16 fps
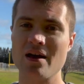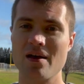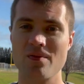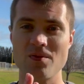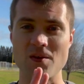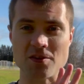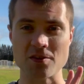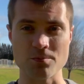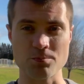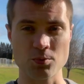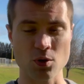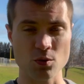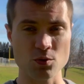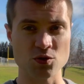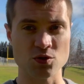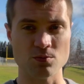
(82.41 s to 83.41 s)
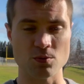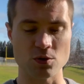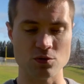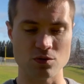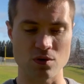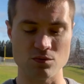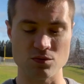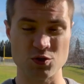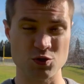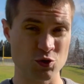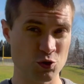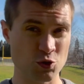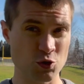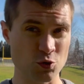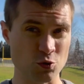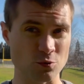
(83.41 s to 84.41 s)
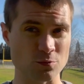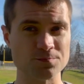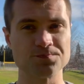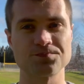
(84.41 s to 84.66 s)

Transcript: than the prosumer drones do.